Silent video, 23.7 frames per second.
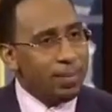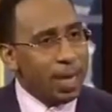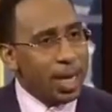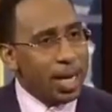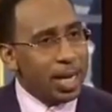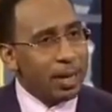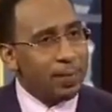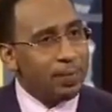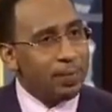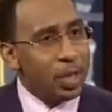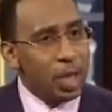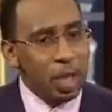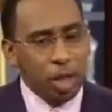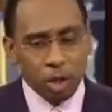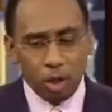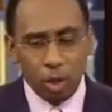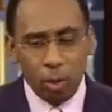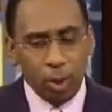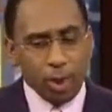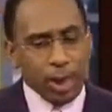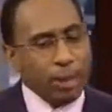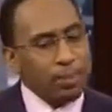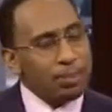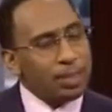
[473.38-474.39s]
me. So
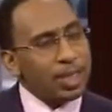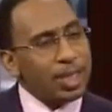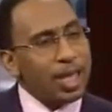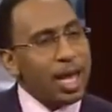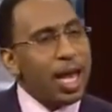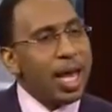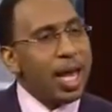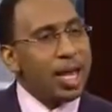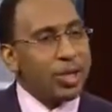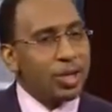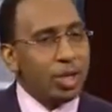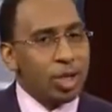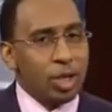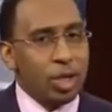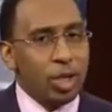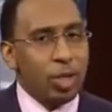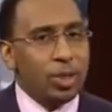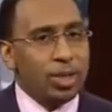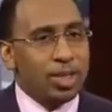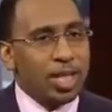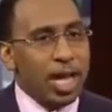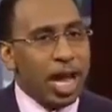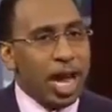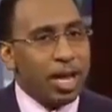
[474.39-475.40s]
what I'm saying to you
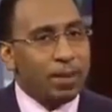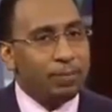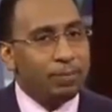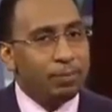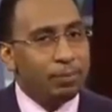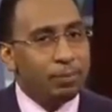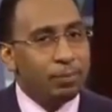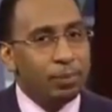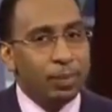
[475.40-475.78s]
is that